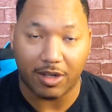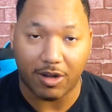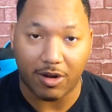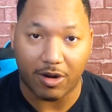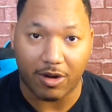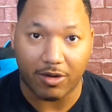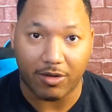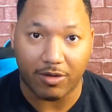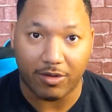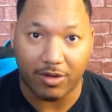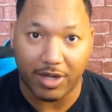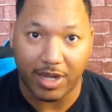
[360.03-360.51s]

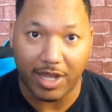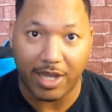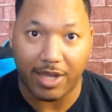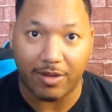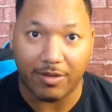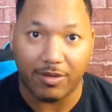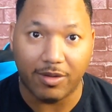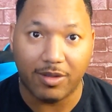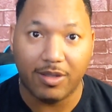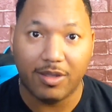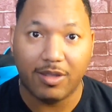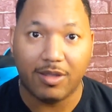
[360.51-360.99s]
are now.
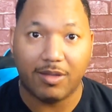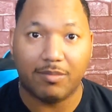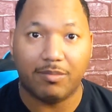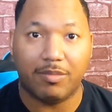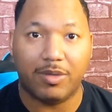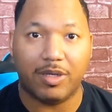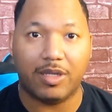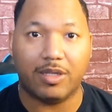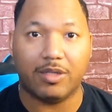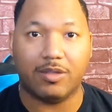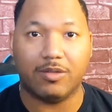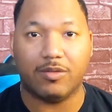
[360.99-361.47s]

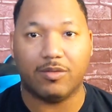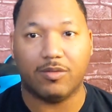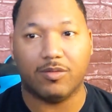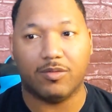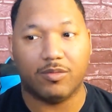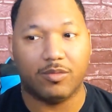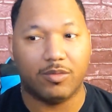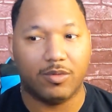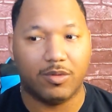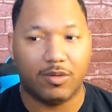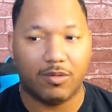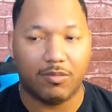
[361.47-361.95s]
But
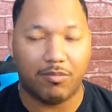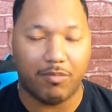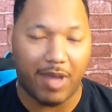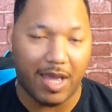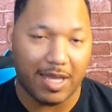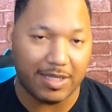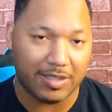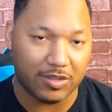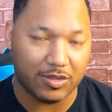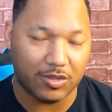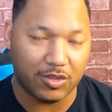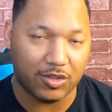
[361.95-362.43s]

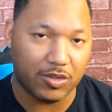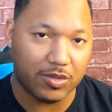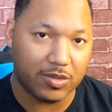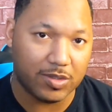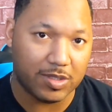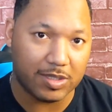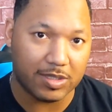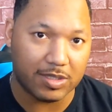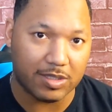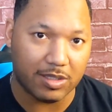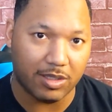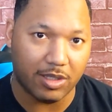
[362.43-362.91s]

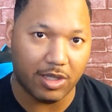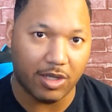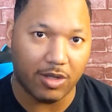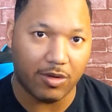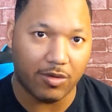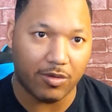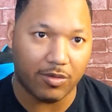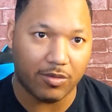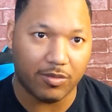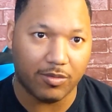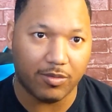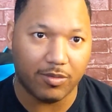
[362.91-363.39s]
Massachusetts
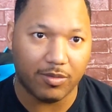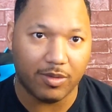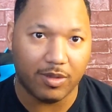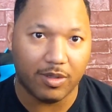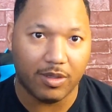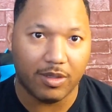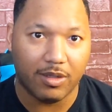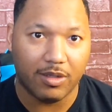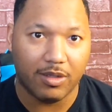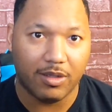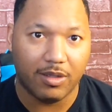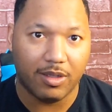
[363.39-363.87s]
alone,
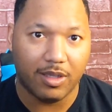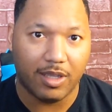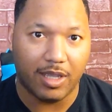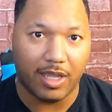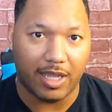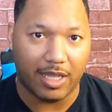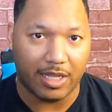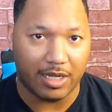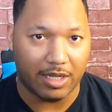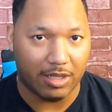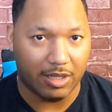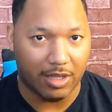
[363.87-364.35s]

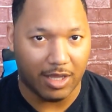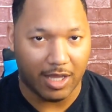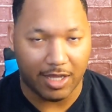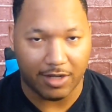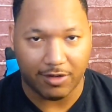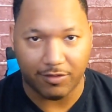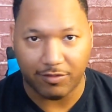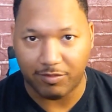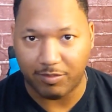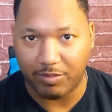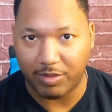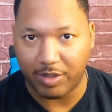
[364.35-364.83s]
and in a
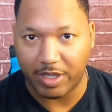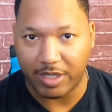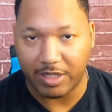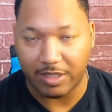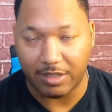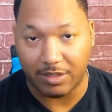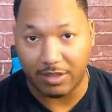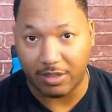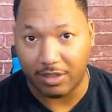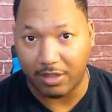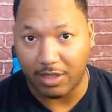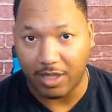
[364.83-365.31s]

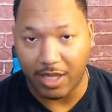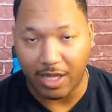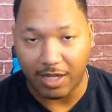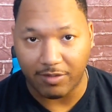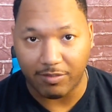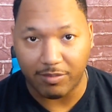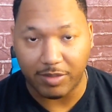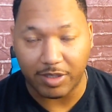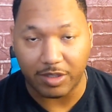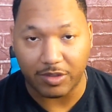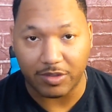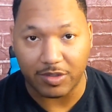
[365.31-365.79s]
lot of
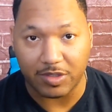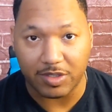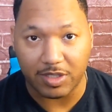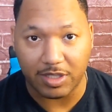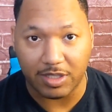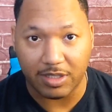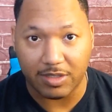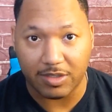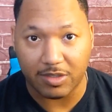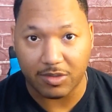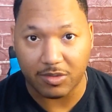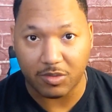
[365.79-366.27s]
bigger
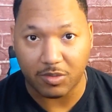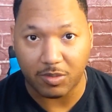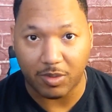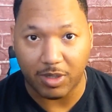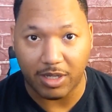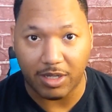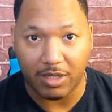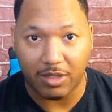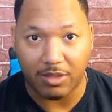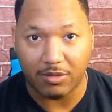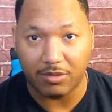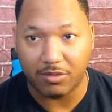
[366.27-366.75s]
cities as
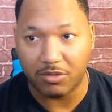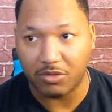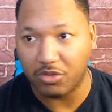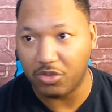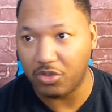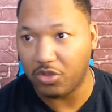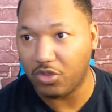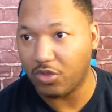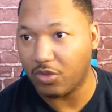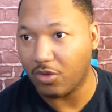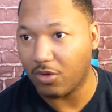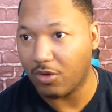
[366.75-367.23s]
well, New
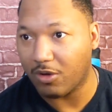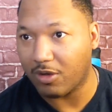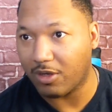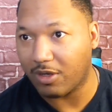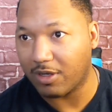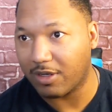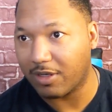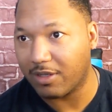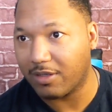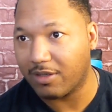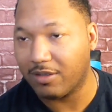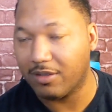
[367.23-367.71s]

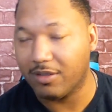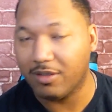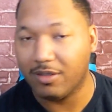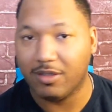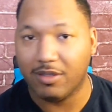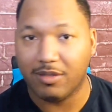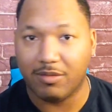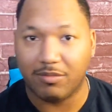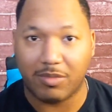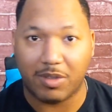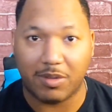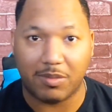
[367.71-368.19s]
York,
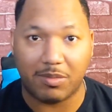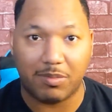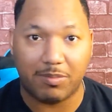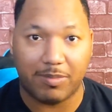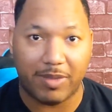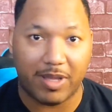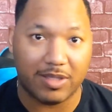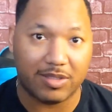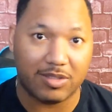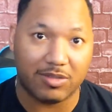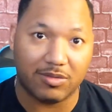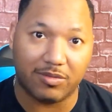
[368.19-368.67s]
maybe
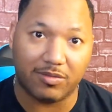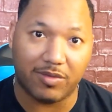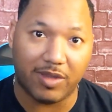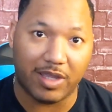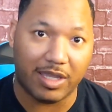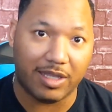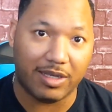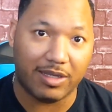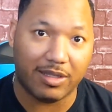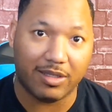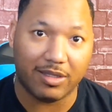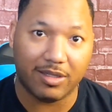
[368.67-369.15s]

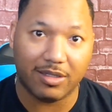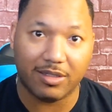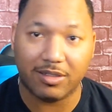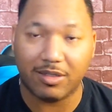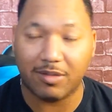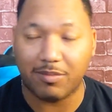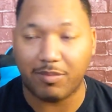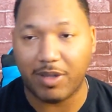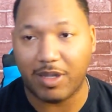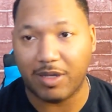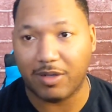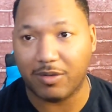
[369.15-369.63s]
Pennsylvania,
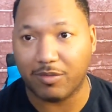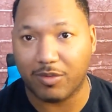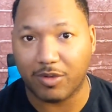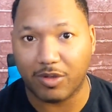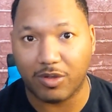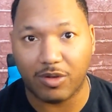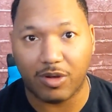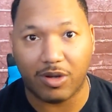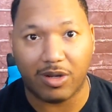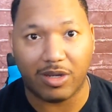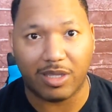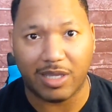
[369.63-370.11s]
depending where
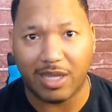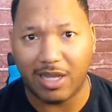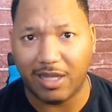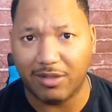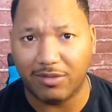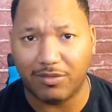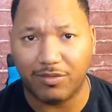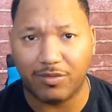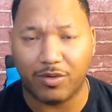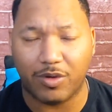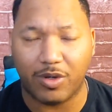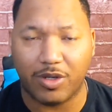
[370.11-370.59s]
you are,
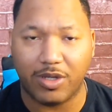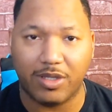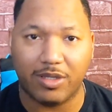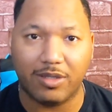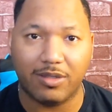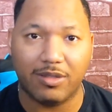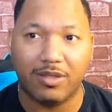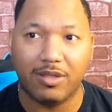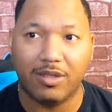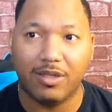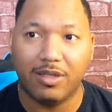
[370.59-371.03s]
California,